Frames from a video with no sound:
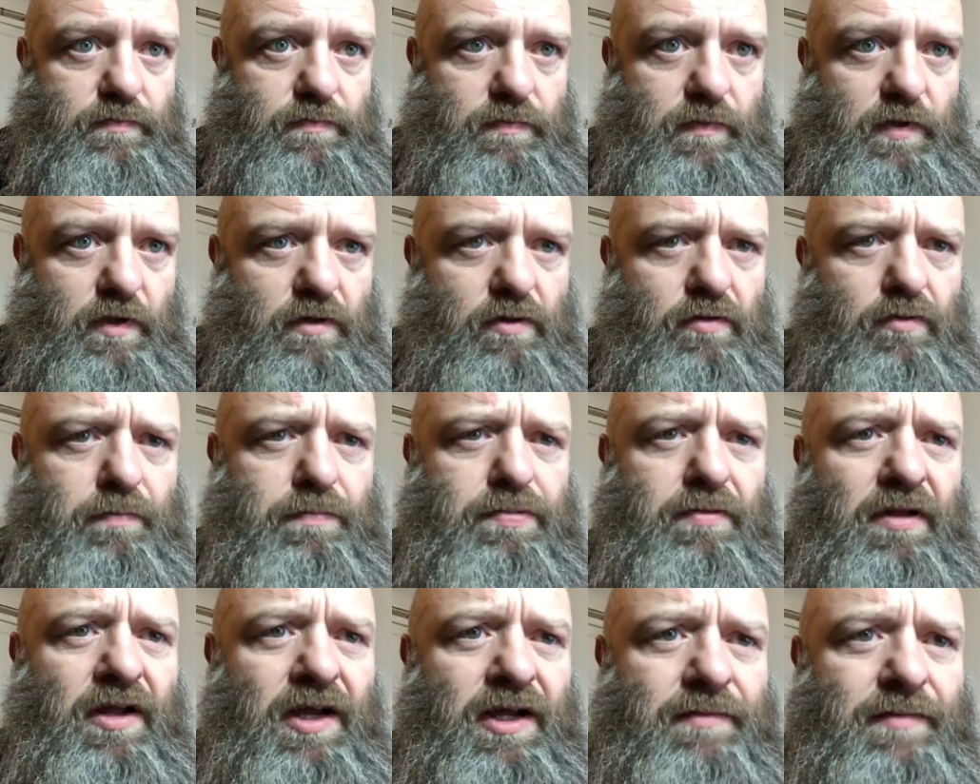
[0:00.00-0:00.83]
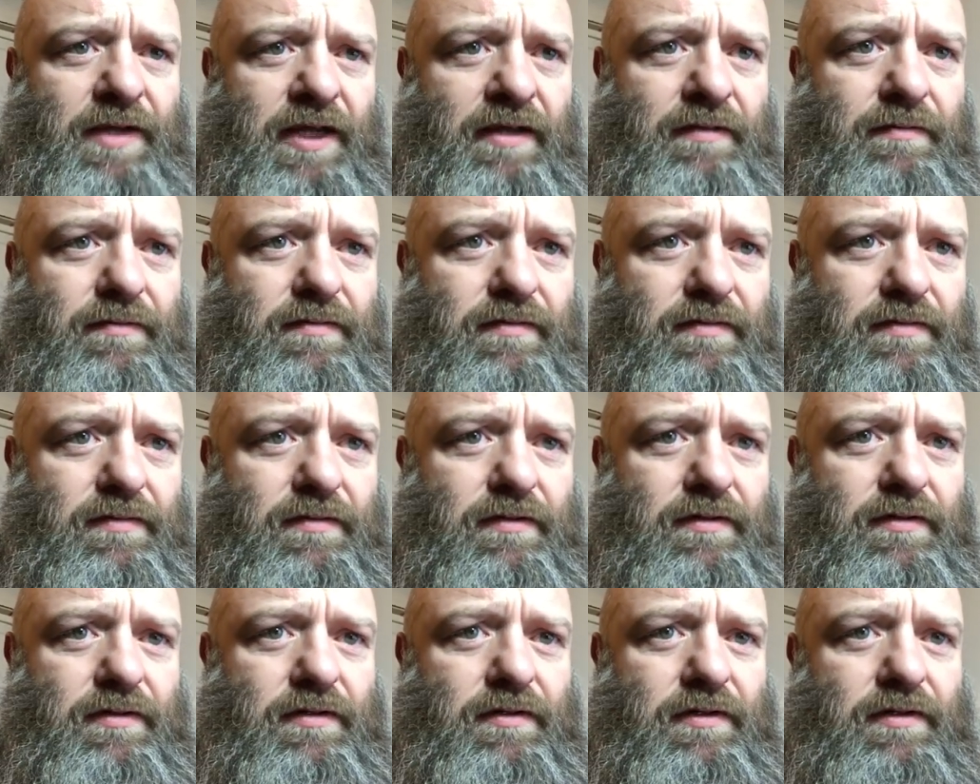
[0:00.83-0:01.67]
Oh, blimey.
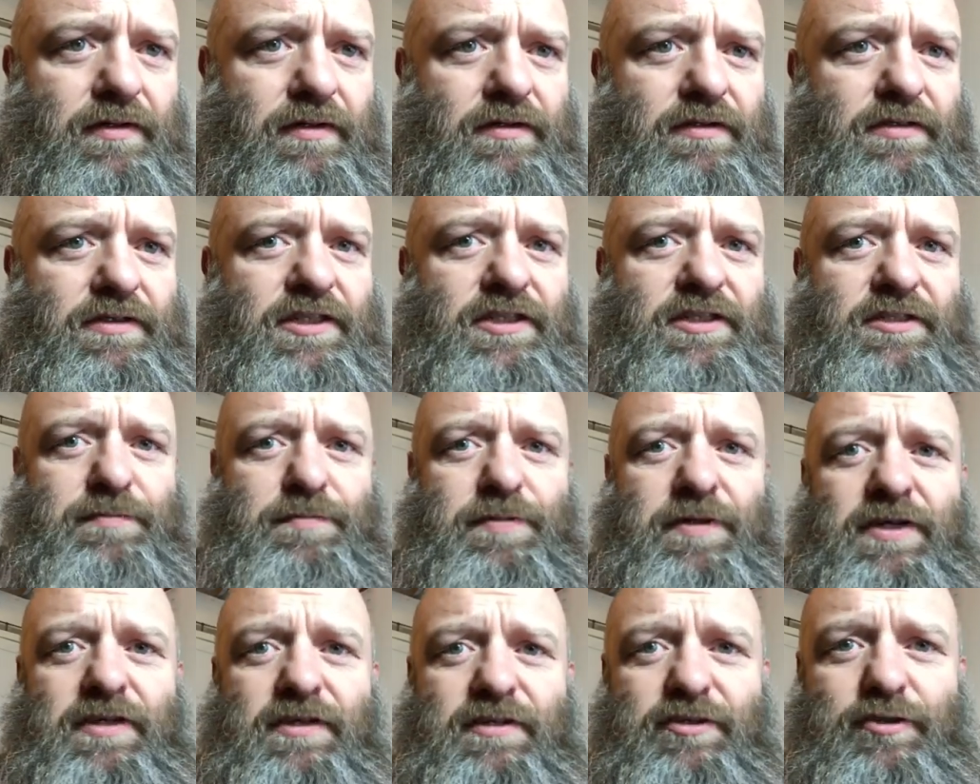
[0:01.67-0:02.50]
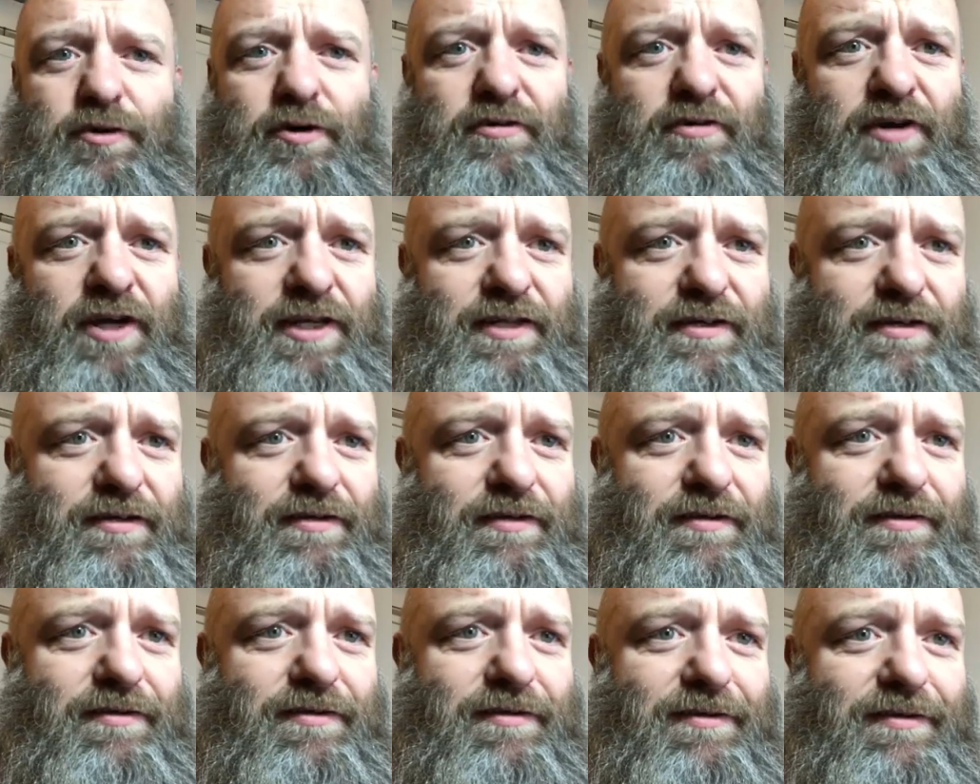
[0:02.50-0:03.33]
Jeez, Pete, are you alright?
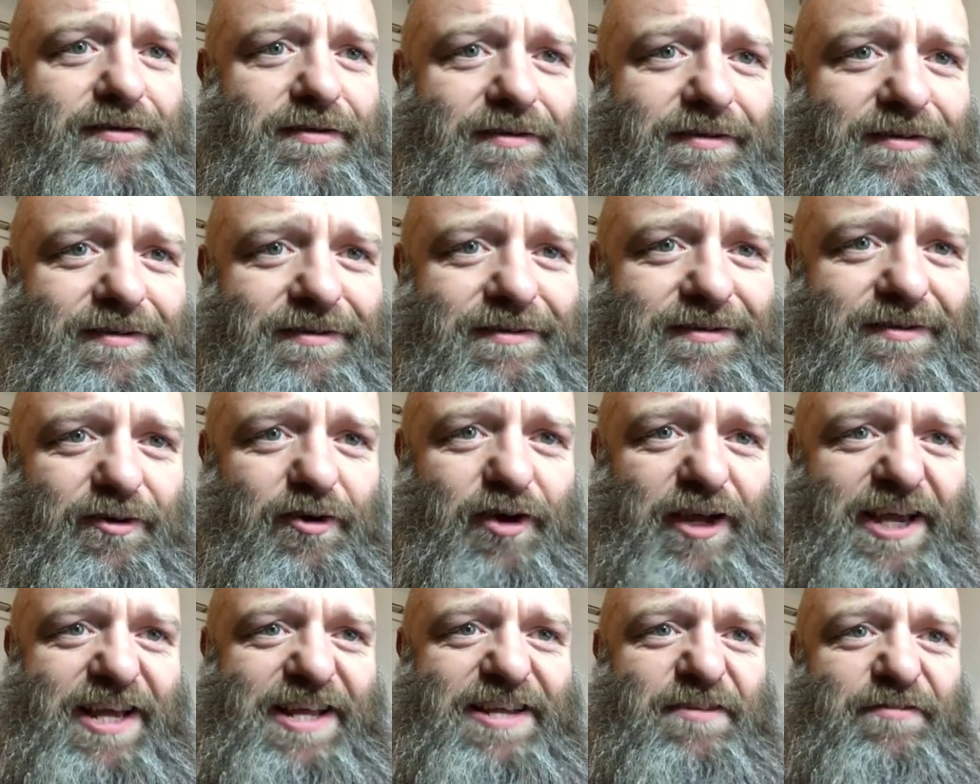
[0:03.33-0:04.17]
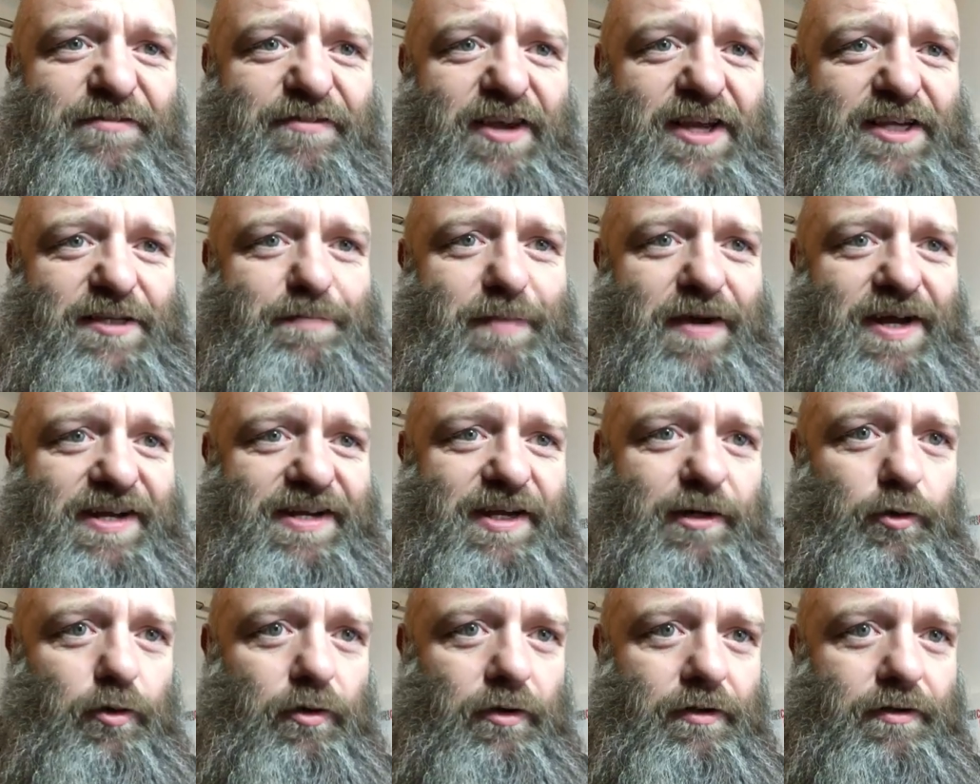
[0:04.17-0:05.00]
Got hit in the face by an
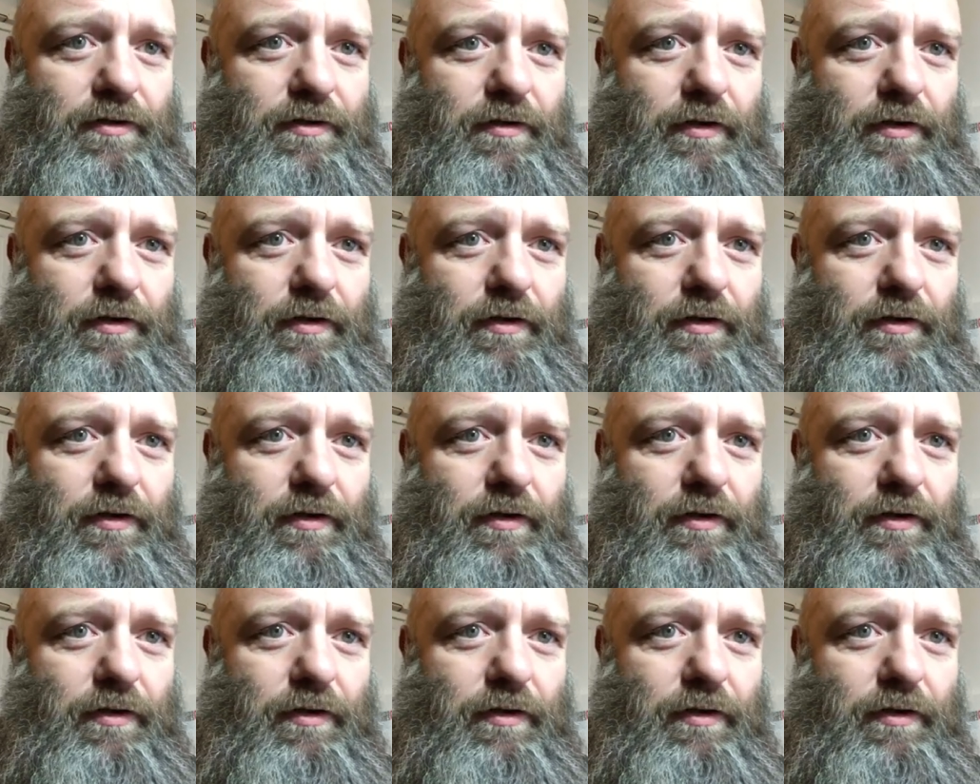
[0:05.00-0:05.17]
owl.